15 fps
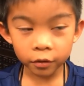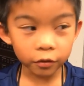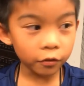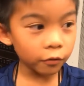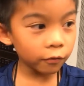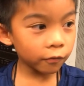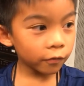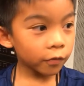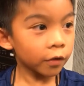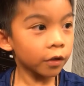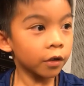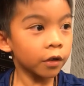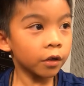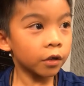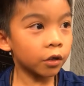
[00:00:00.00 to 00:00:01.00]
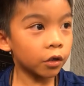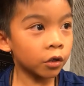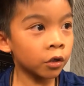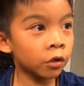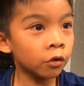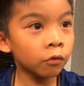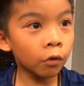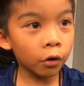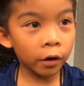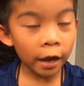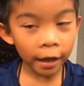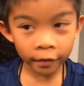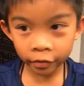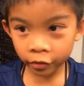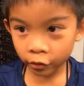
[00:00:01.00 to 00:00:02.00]
You you are
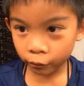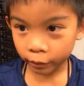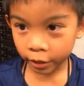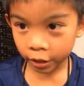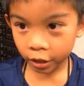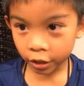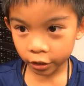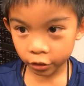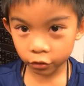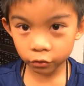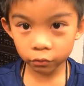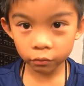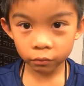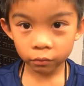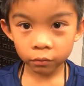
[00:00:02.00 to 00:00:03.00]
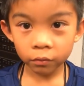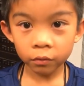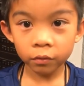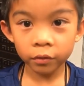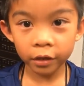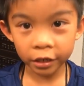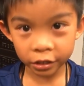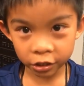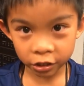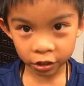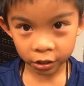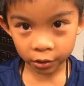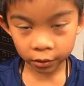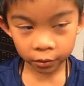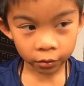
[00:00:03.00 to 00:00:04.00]
entering a new
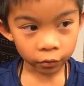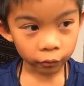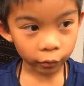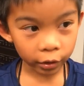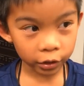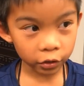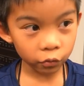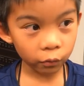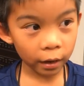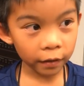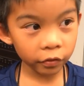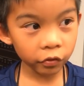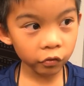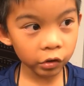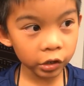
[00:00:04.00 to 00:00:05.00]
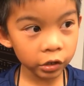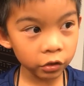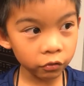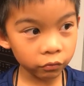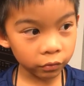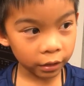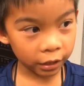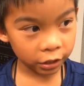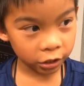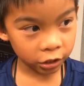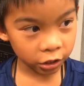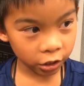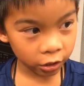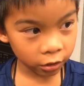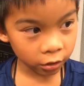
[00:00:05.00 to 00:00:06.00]
nation. When you enter a new
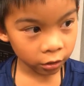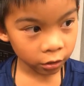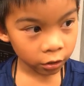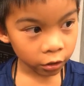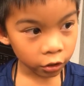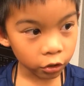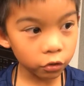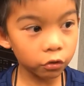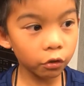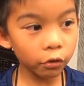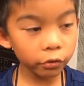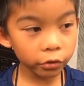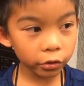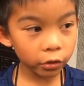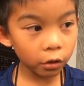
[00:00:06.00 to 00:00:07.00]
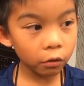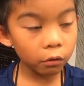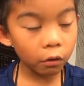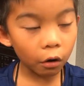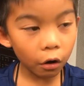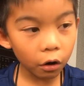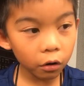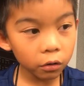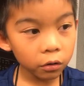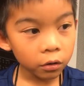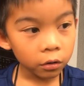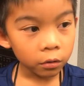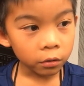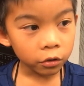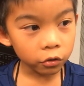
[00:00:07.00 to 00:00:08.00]
nation, you don't know all
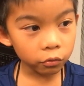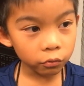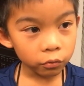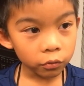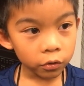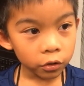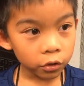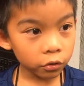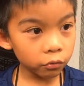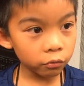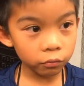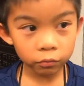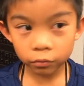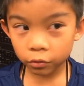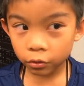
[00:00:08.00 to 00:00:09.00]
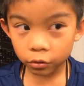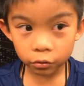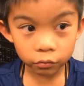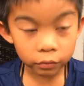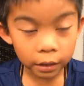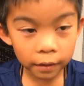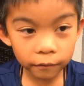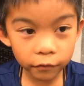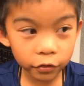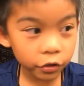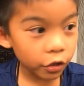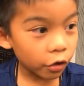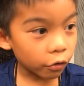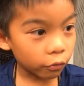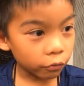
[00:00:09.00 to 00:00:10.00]
you you you never
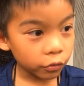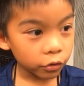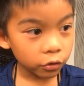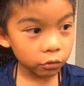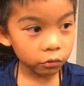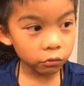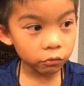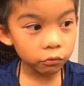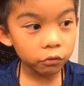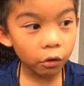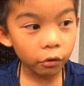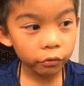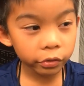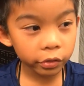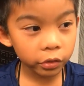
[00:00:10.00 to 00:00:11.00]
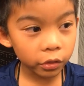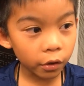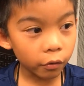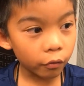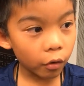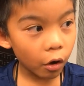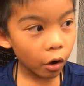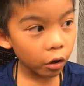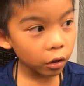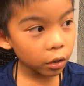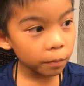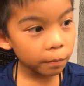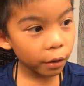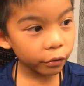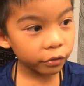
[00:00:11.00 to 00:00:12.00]
know you don't know all
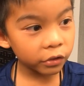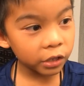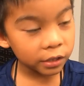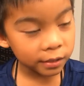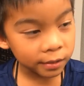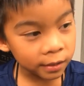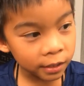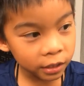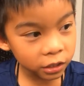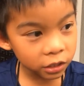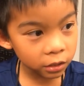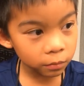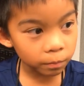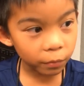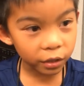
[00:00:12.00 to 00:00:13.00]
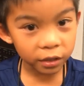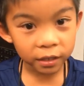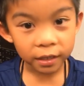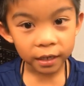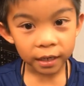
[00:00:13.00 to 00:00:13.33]
about this nation, but